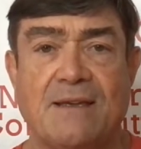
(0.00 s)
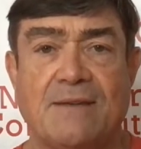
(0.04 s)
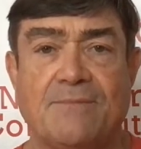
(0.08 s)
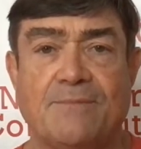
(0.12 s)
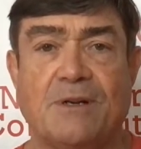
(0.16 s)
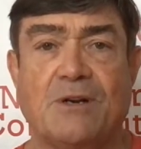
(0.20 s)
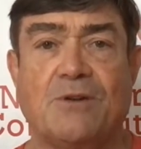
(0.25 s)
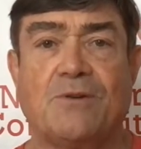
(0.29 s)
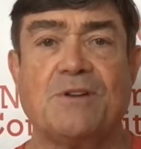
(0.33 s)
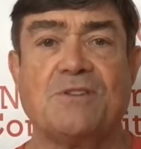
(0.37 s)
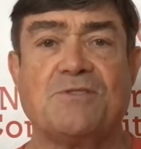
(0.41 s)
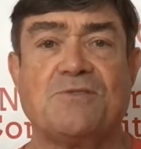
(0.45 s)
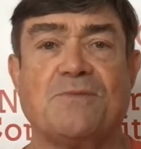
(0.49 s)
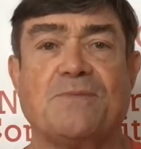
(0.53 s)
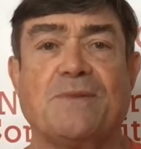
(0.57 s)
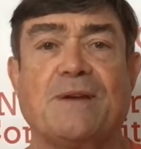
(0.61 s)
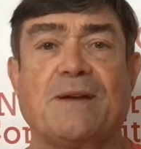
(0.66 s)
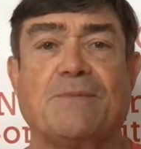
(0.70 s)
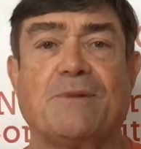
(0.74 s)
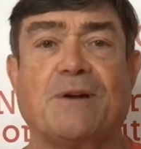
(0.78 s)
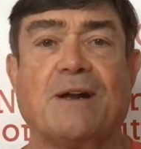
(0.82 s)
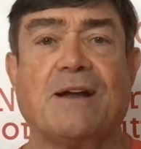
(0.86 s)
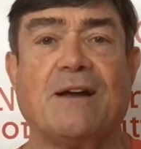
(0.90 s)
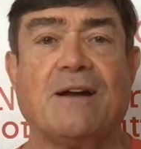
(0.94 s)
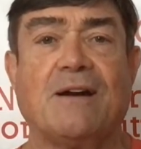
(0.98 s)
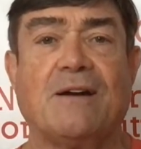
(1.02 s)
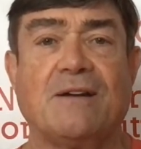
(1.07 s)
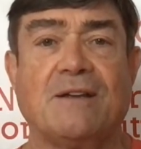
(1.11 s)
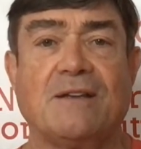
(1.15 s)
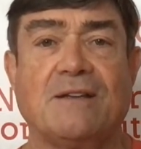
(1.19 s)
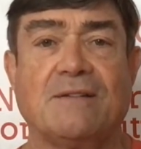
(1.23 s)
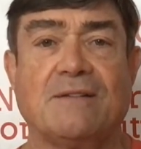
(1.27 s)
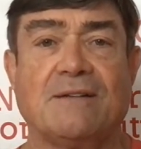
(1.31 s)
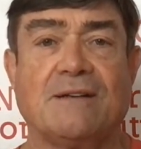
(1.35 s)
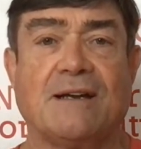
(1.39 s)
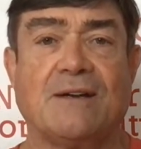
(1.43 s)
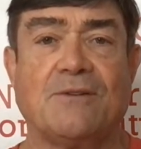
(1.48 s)
But always remember, I
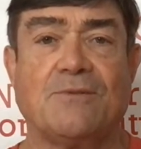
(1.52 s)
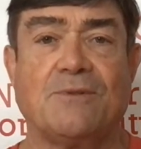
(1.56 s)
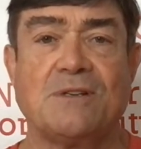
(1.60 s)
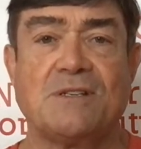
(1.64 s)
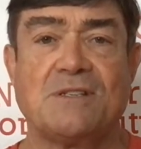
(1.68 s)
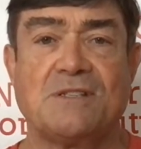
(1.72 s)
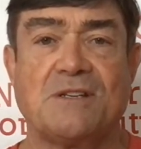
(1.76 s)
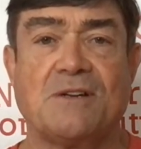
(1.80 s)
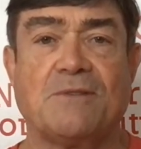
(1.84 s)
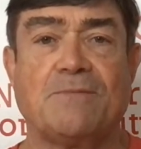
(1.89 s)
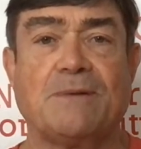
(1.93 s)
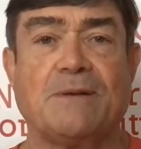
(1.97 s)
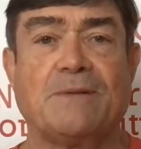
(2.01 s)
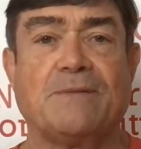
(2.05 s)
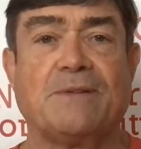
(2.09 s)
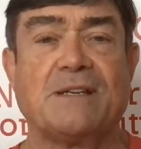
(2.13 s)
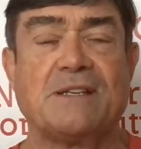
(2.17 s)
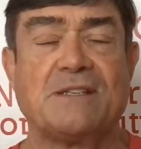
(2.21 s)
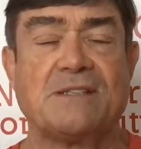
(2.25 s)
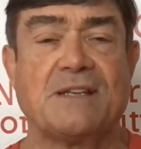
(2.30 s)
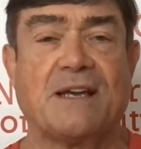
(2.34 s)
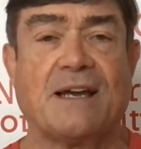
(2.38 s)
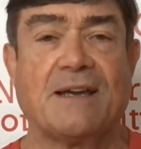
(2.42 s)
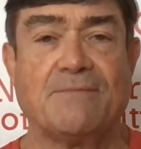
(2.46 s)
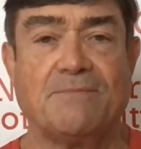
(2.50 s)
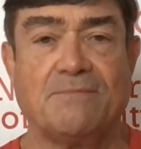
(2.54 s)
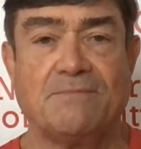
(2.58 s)
always tell people this,